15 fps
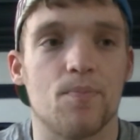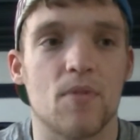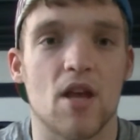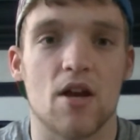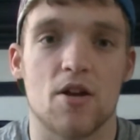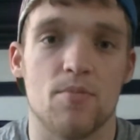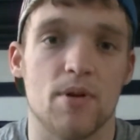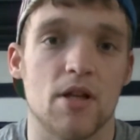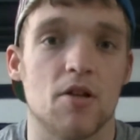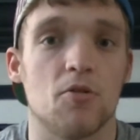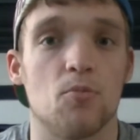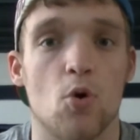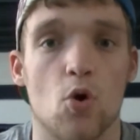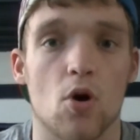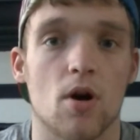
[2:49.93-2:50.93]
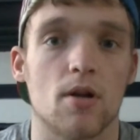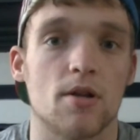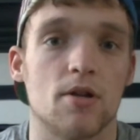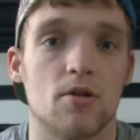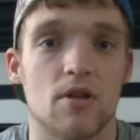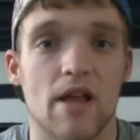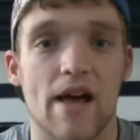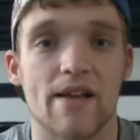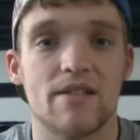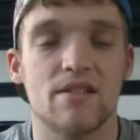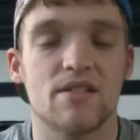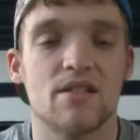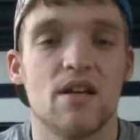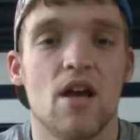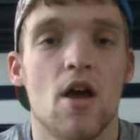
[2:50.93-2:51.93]
It could be a little more, a little
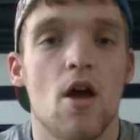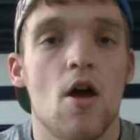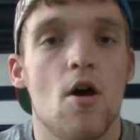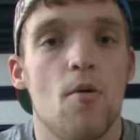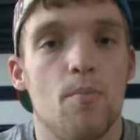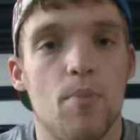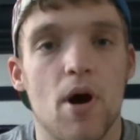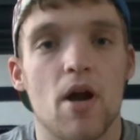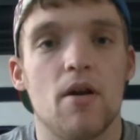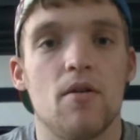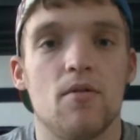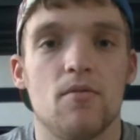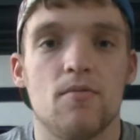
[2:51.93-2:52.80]
less, but